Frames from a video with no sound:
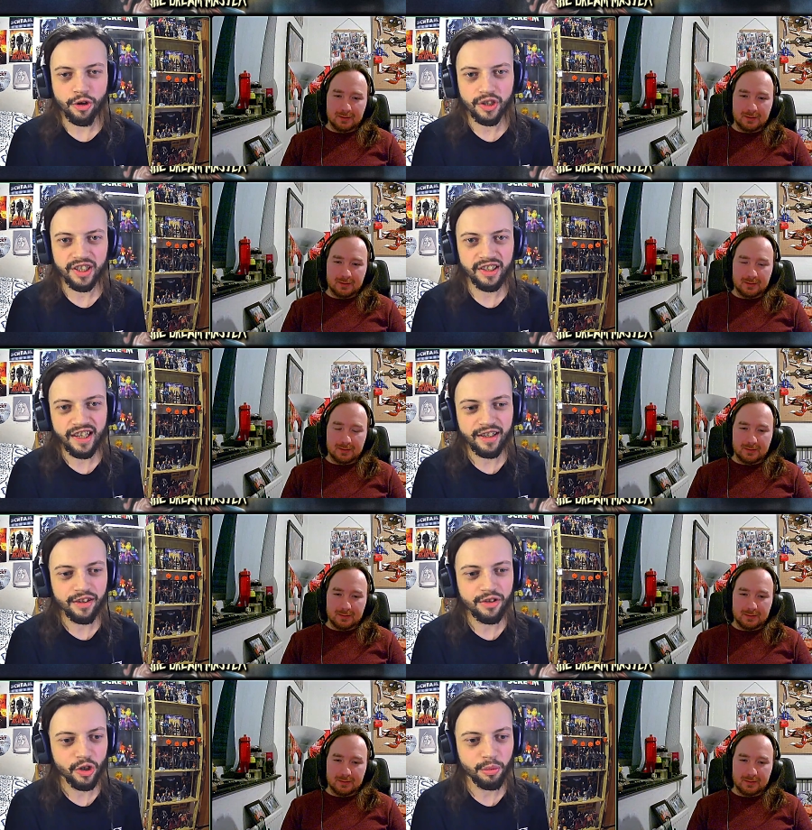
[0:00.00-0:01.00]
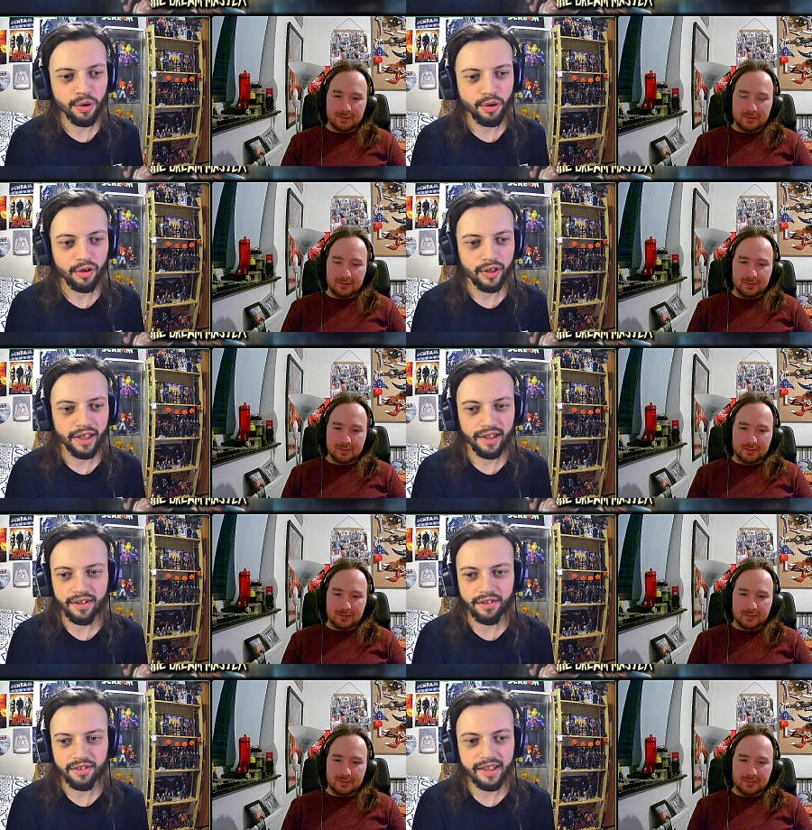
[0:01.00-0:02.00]
Speaker 1: her, Kincaid, and Joey are all like
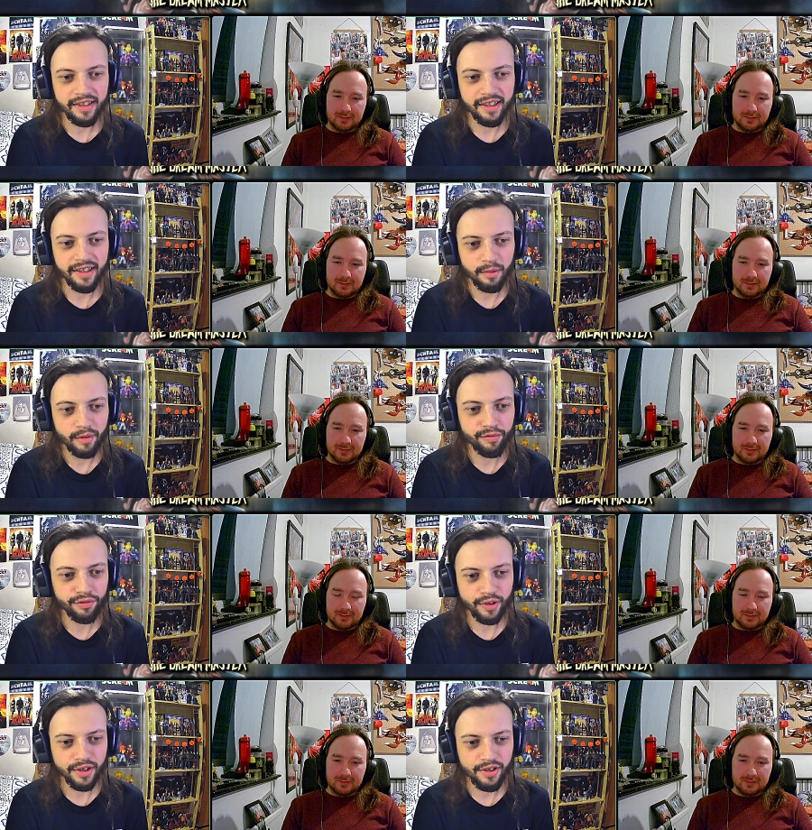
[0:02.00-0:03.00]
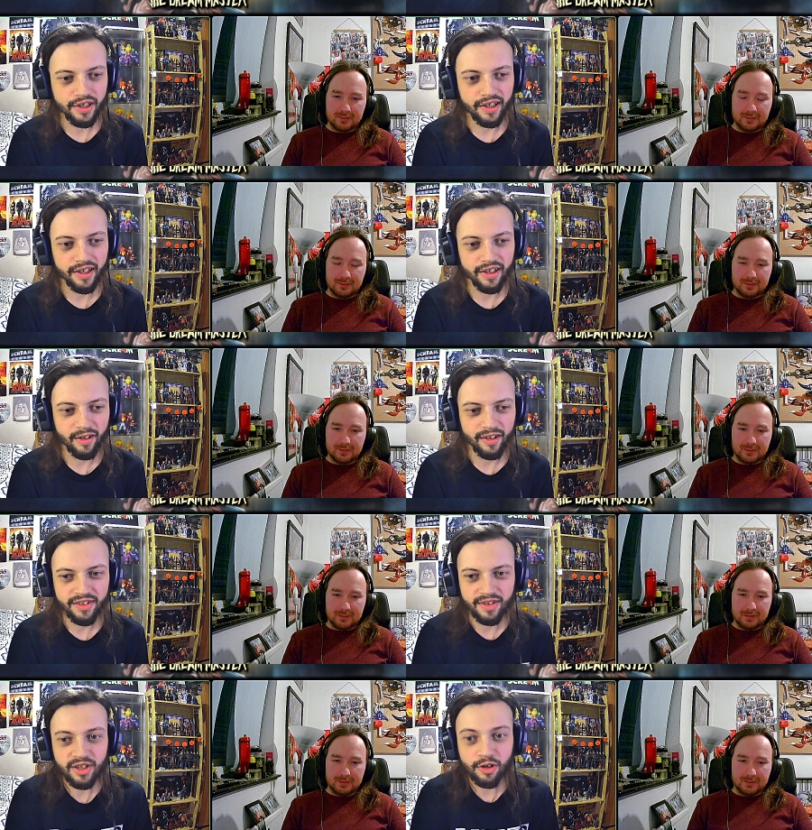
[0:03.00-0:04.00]
inside there. He went through this shit, and then it
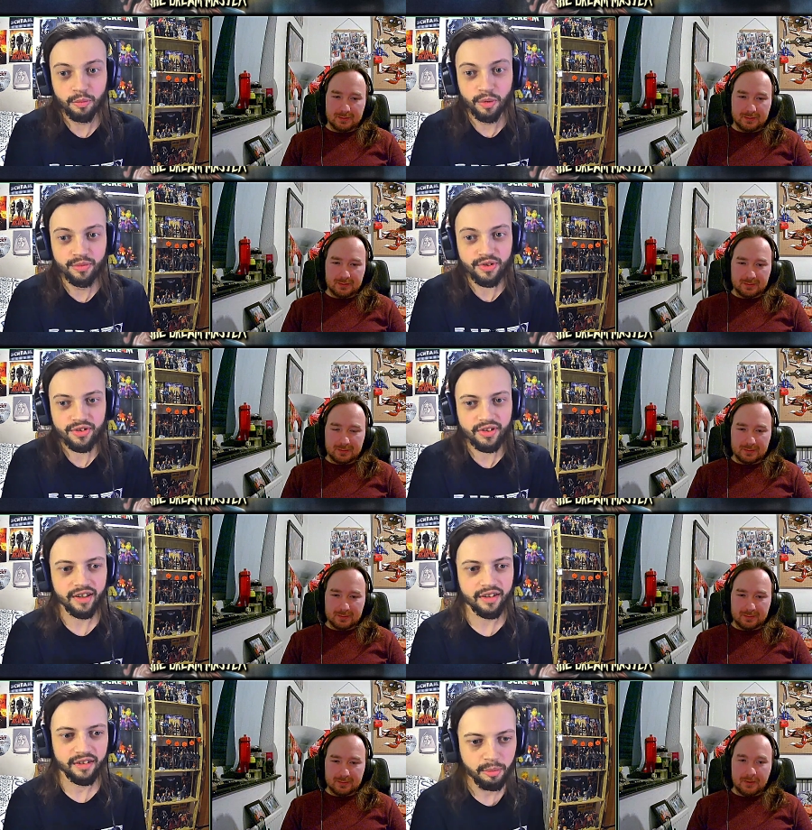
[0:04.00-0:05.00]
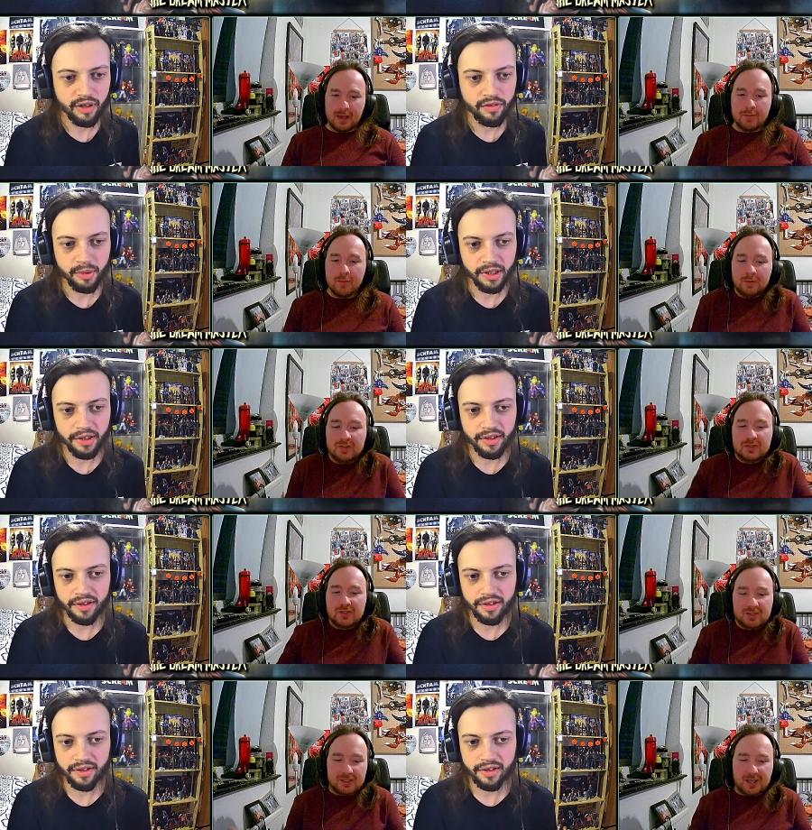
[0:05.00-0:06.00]
seems like a mum's just like not yeah, bothered just
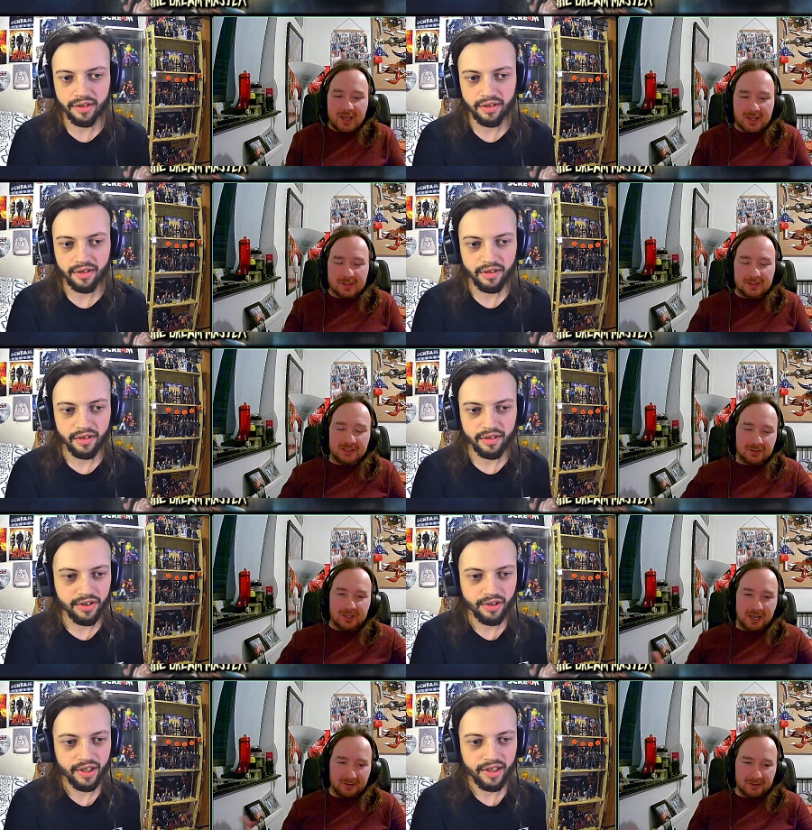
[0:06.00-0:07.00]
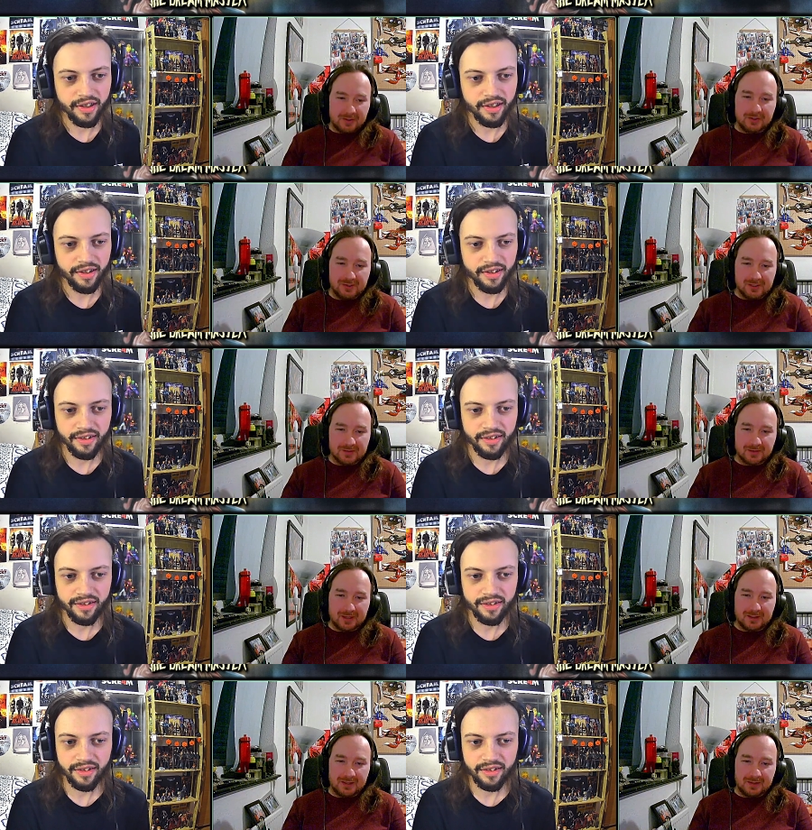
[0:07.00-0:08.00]
doesn't
Speaker 2: care because you don't she get don't care. of
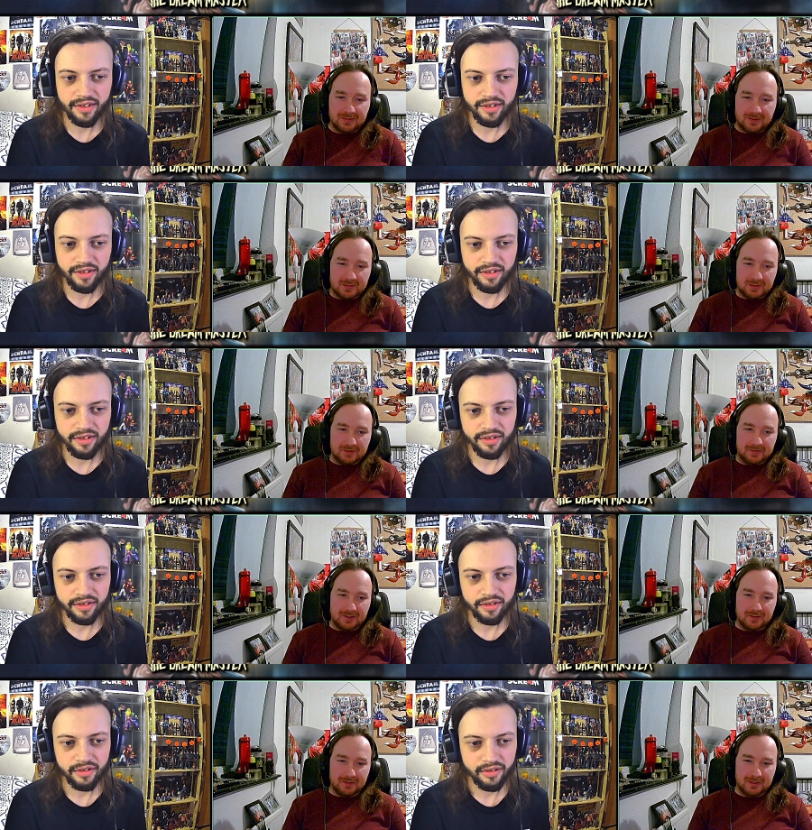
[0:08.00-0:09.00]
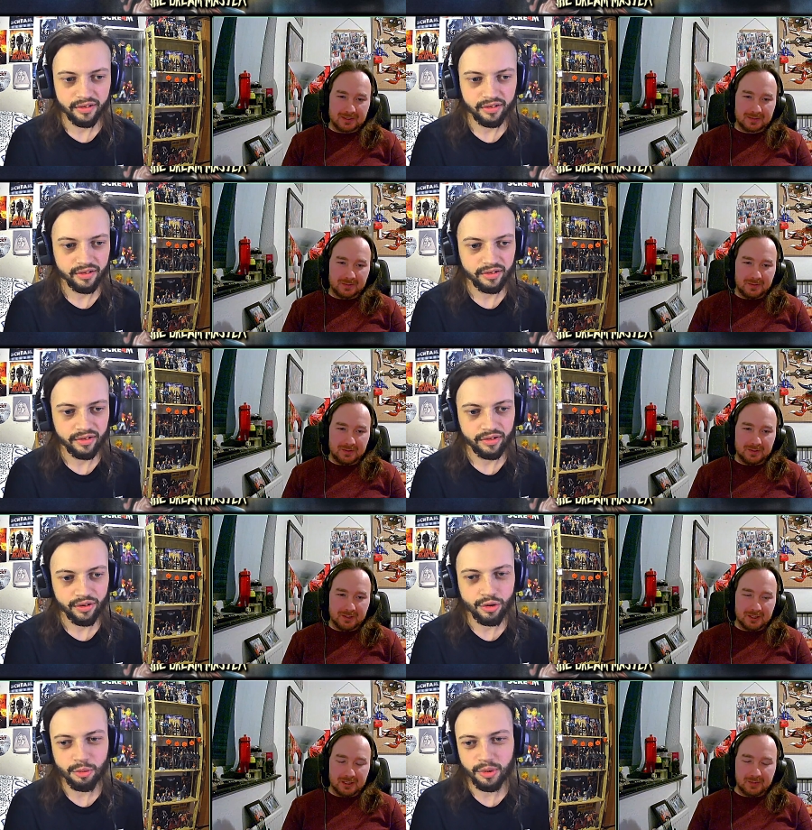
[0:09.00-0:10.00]
that in, in, the third movie. You know what I mean? Last movie.
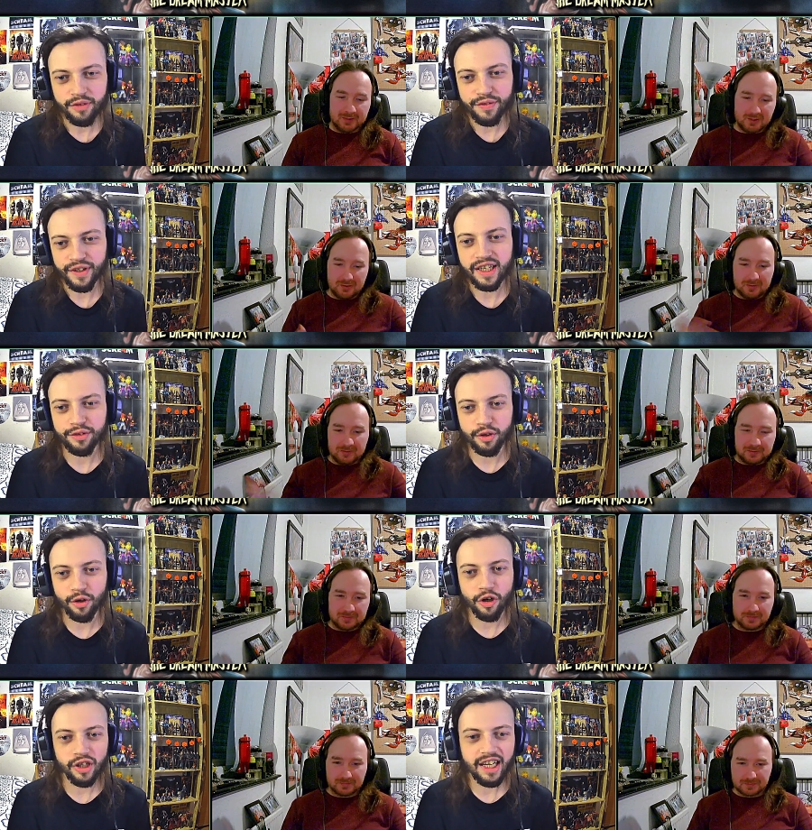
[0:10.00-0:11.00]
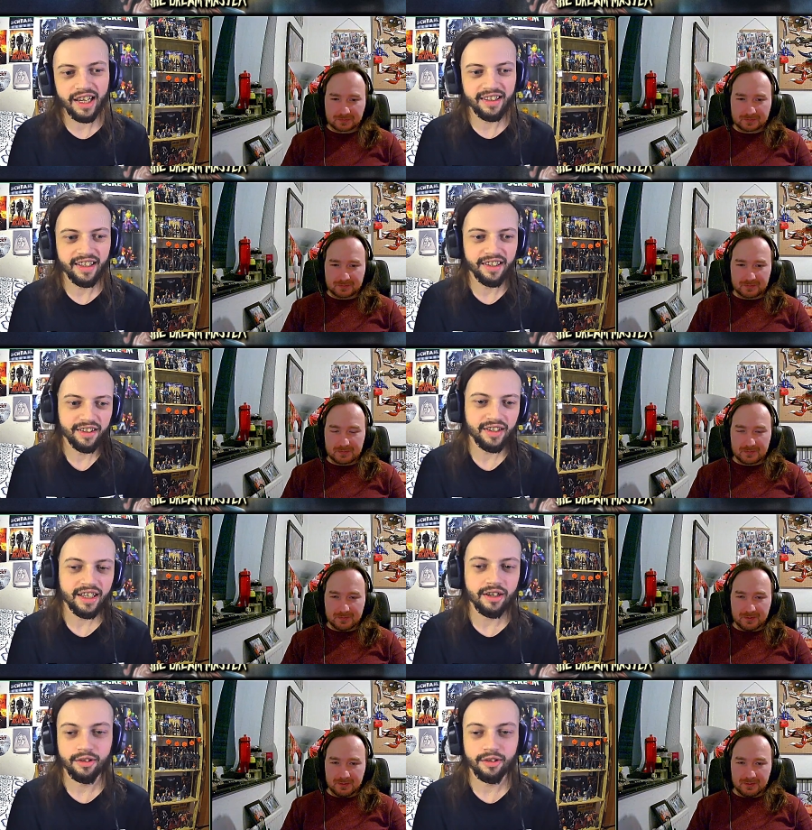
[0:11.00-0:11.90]
Speaker 1: True, but you no... think after all that, and like I